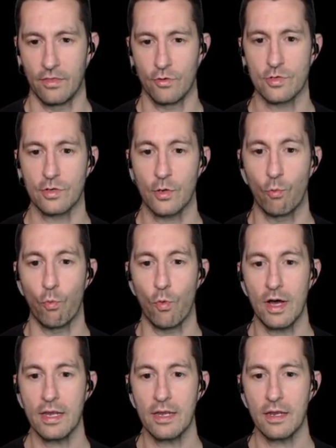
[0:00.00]
There's only
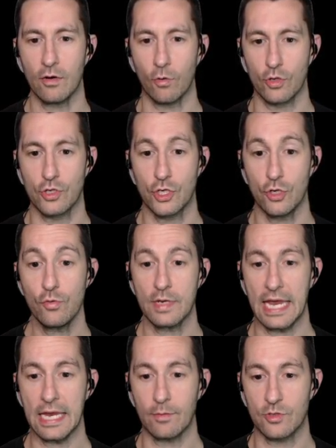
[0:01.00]
one or two
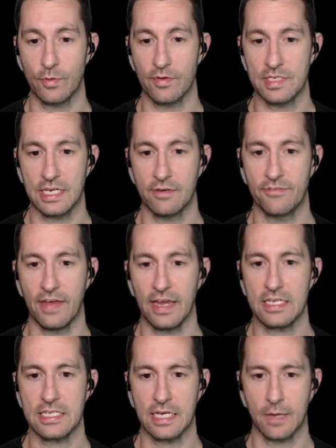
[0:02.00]
games we've seen.
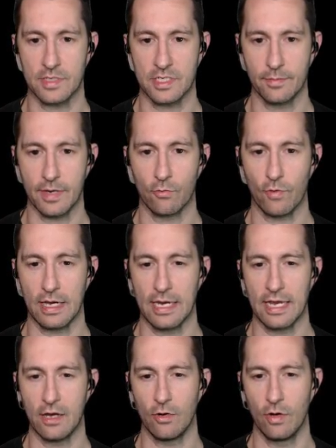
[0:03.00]
Fantasy comes to mind right
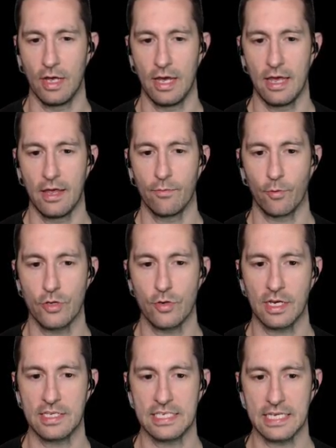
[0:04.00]
now, where you
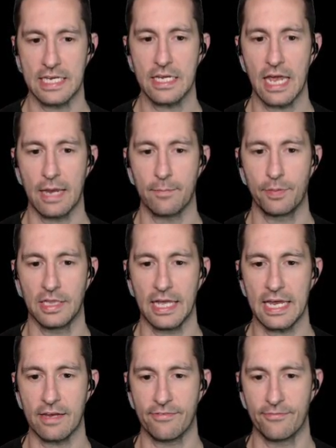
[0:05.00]
could see and
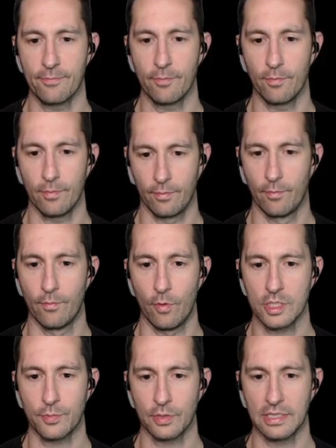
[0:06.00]
play
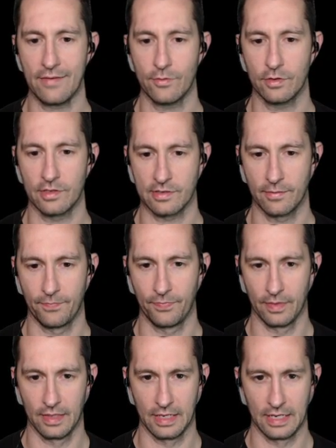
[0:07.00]
multiple levels,
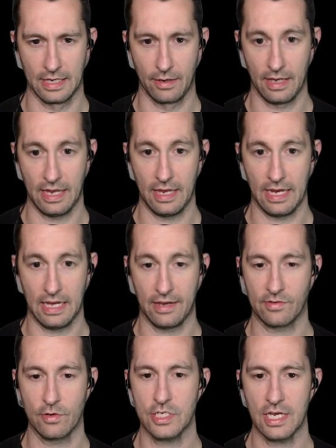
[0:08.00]
and
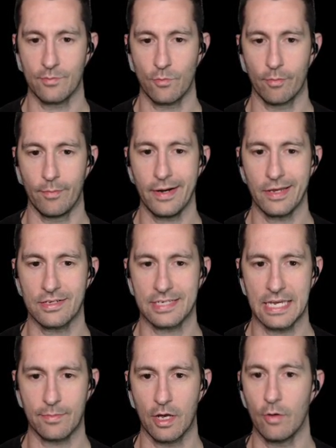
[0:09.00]
as long as you had more money, you
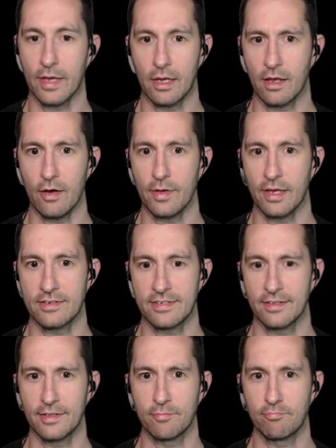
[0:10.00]
just keep going and going
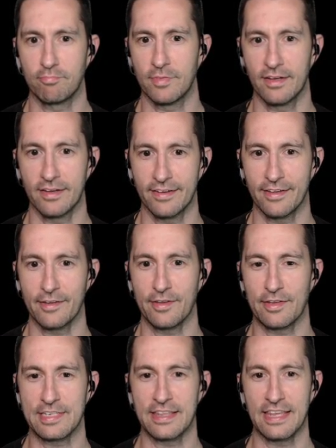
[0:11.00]
until
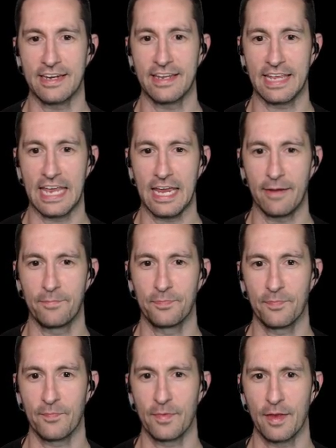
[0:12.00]
you see the end of the game,
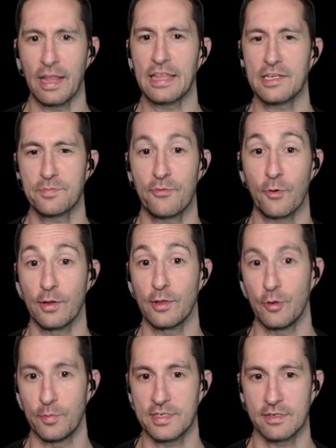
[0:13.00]
at least before it
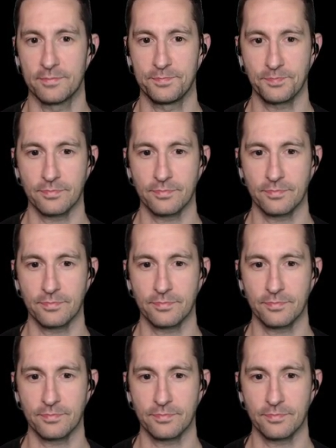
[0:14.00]
loops.